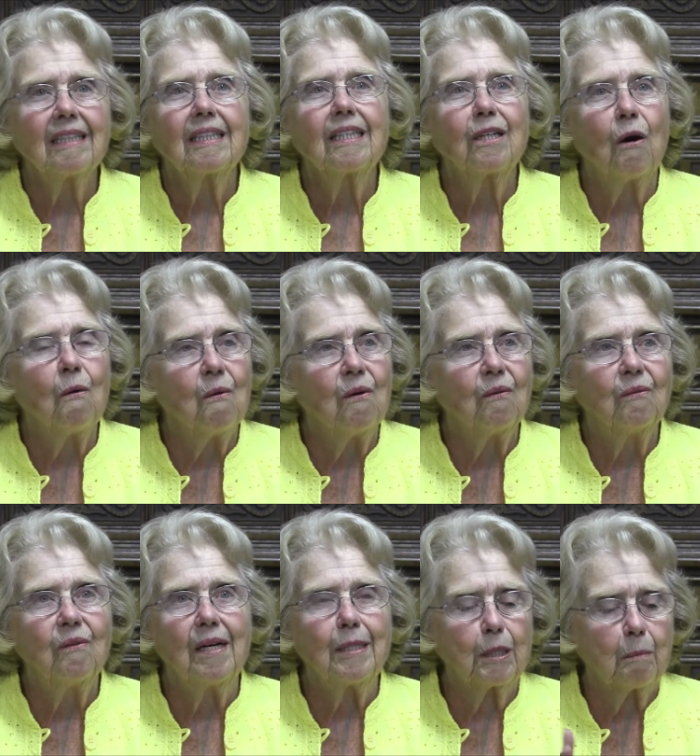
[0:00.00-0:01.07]
So
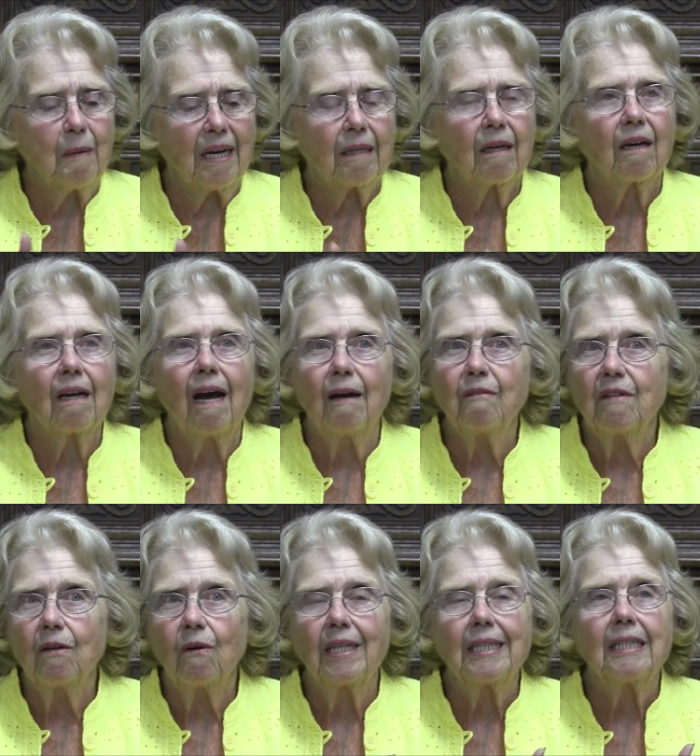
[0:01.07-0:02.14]
we spent our life
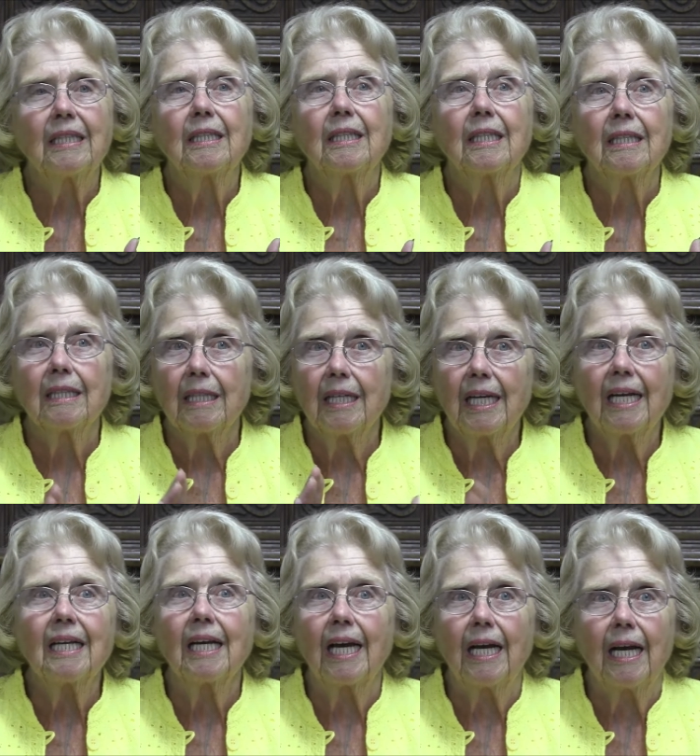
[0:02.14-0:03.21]
going to
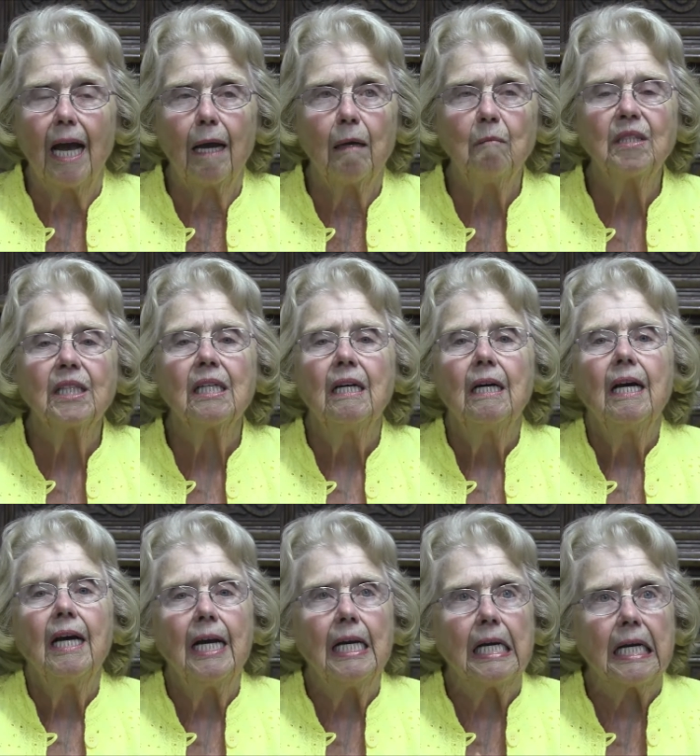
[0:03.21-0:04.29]
Little League games,
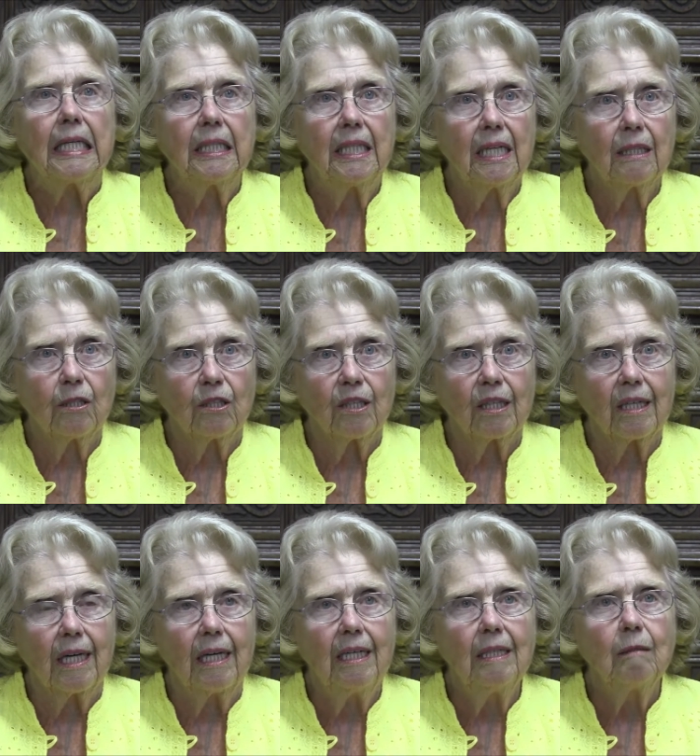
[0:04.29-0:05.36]
eating dinner
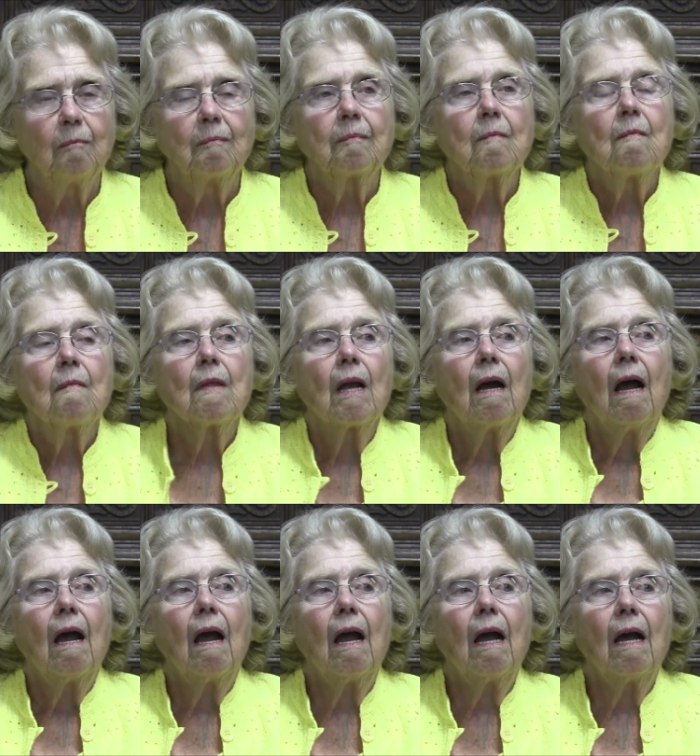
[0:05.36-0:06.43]
late,
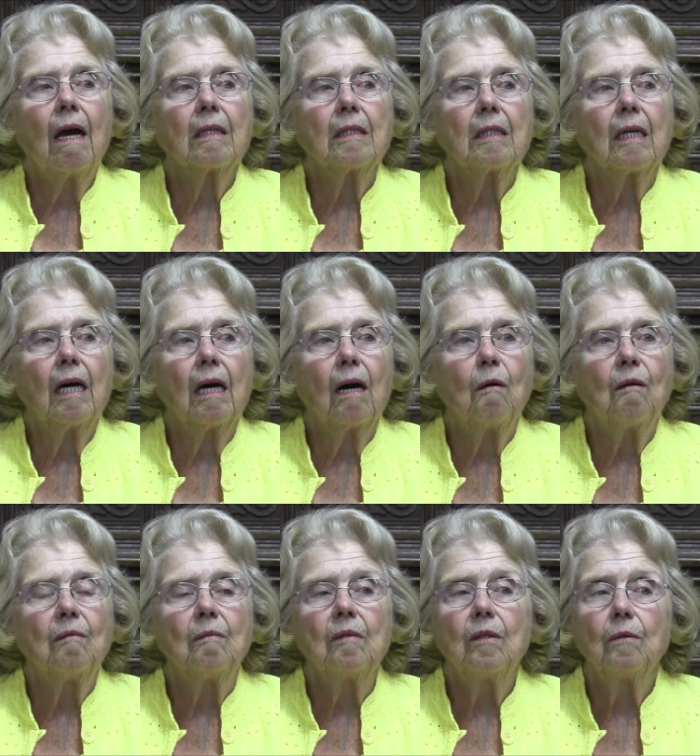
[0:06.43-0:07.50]
and
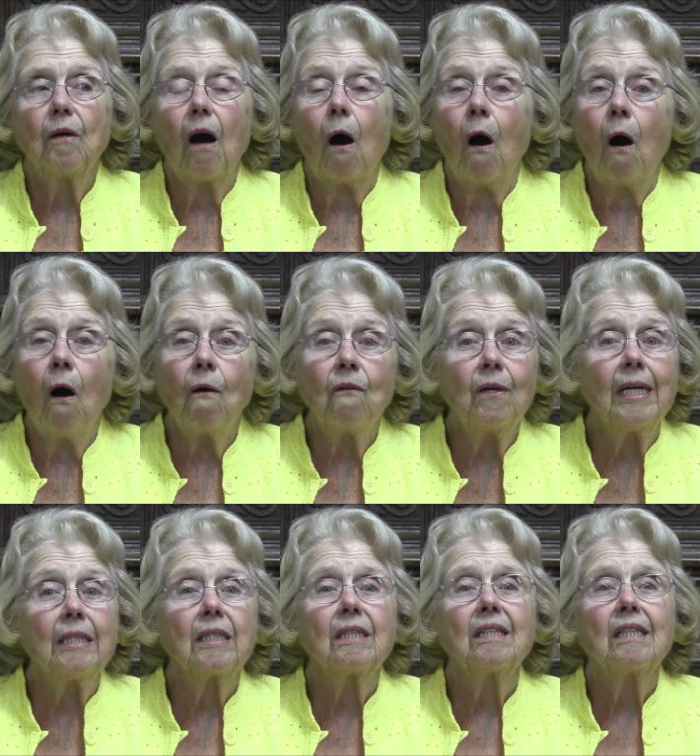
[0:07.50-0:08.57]

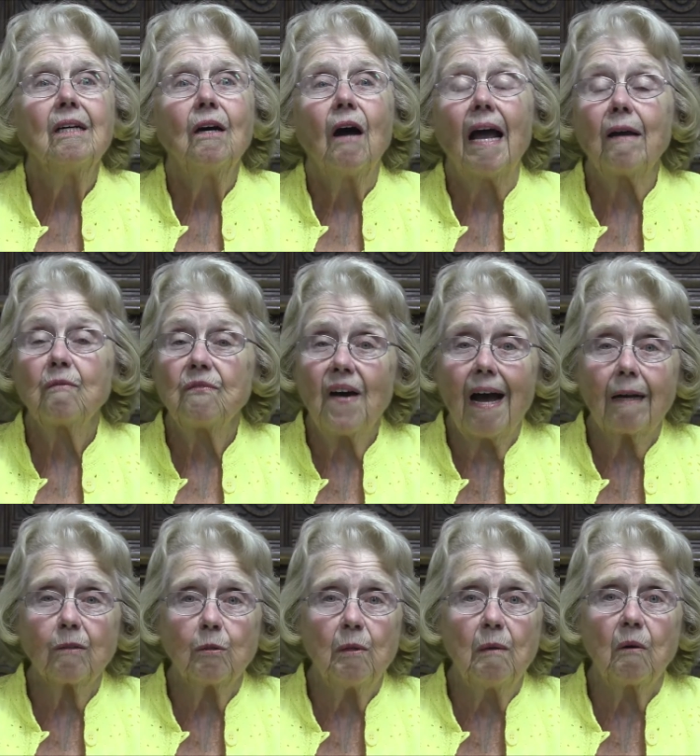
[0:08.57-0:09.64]
always, in
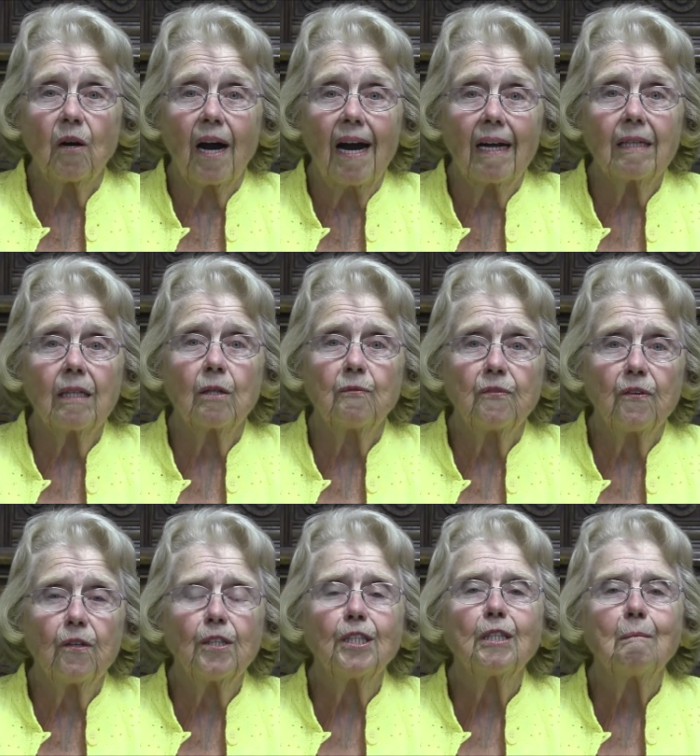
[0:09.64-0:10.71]
fact, we were at the
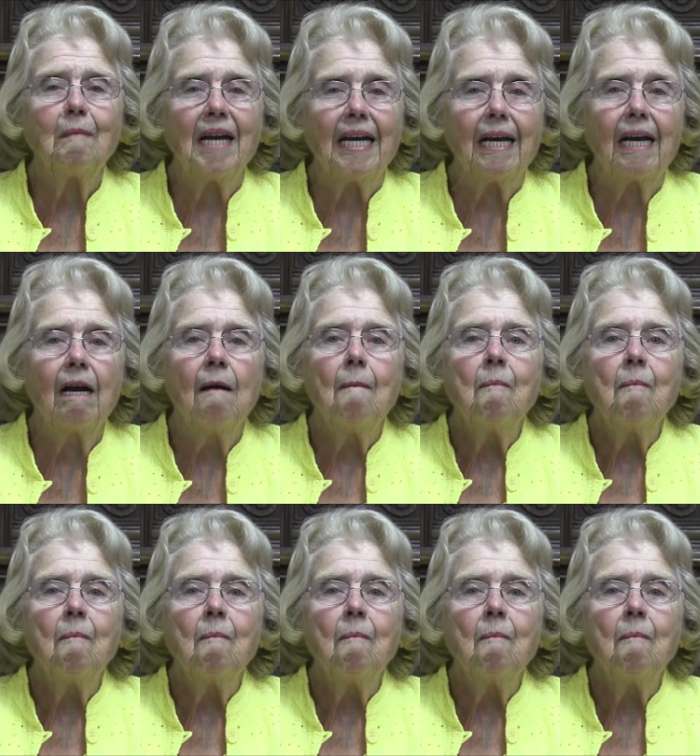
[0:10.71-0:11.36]
first meeting